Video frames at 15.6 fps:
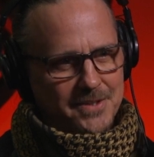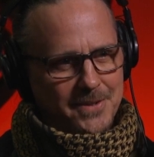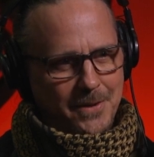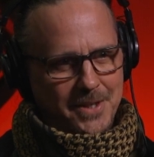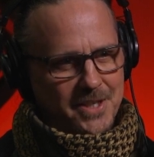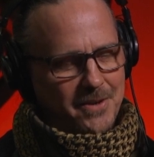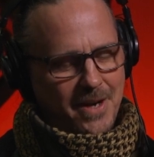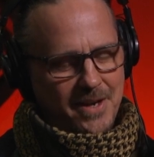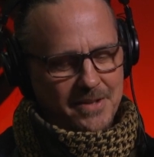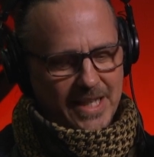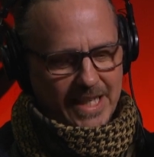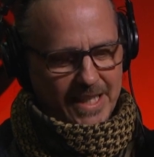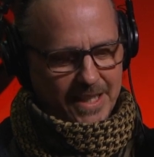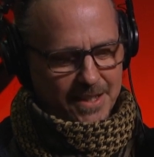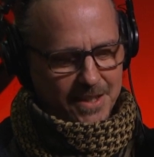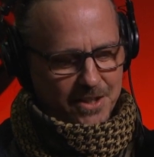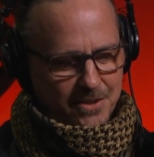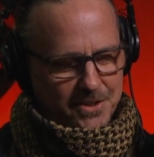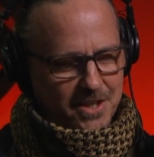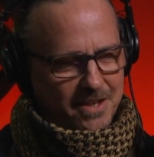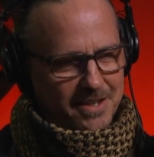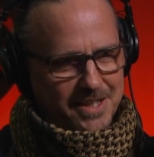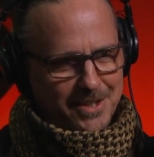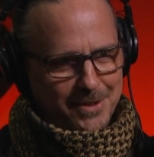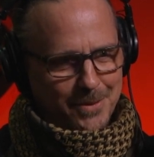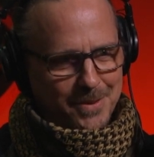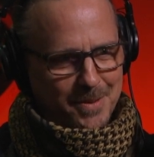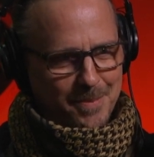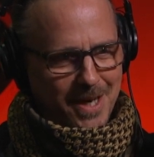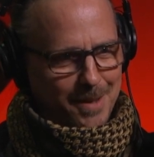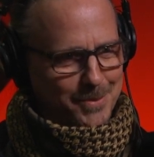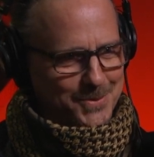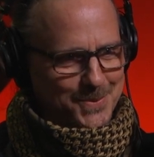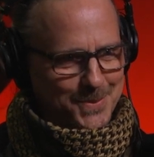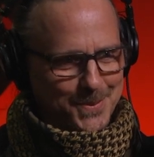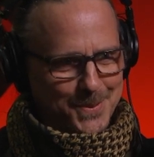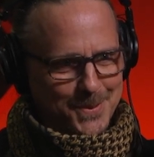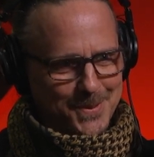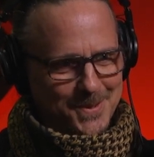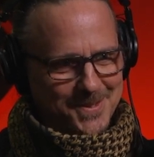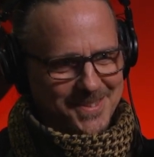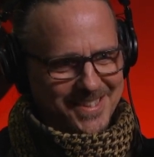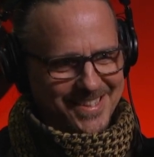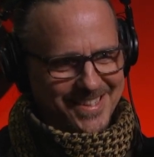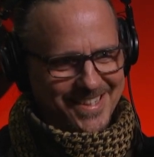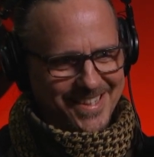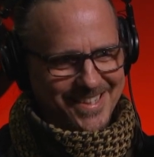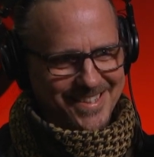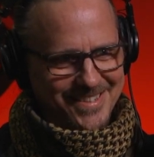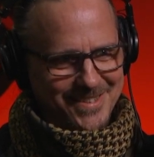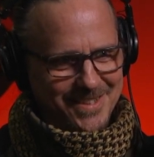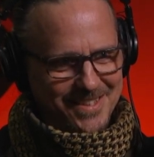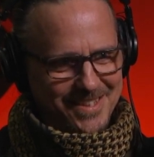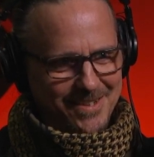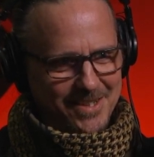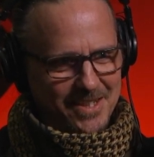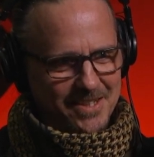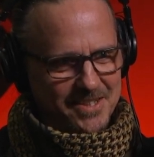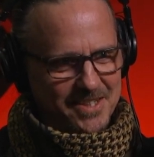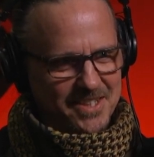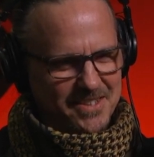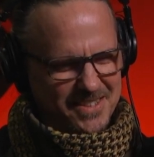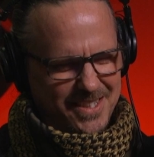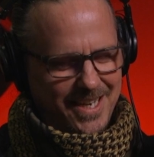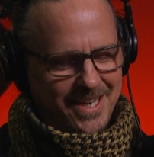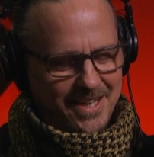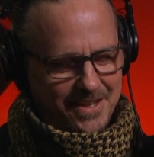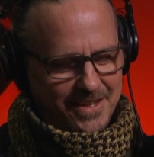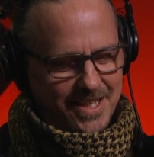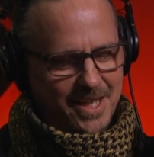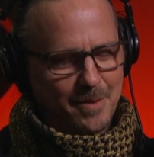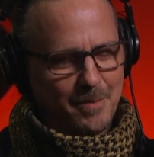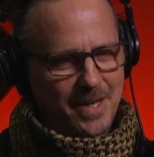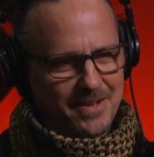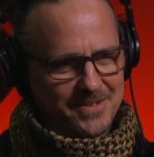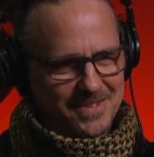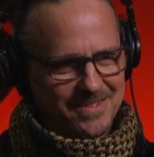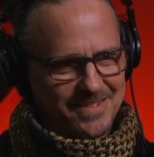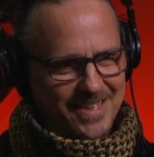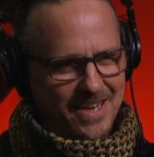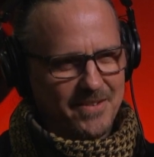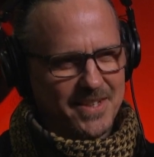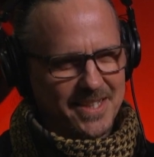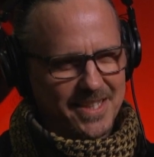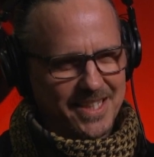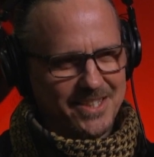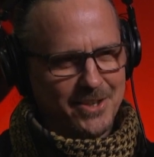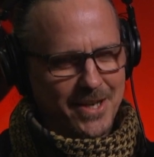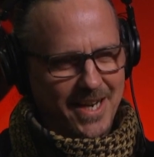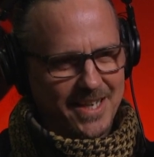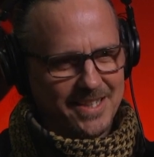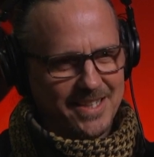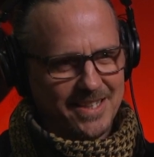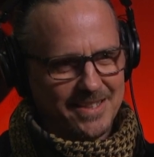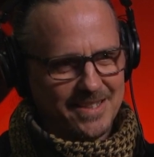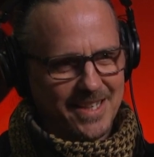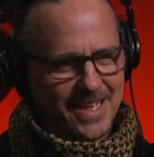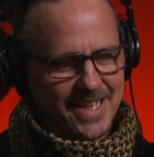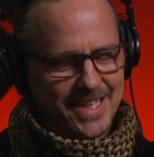So how you're young and you're going to Bible school and you're sitting there and you're kind of thinking about everything in your head, and it's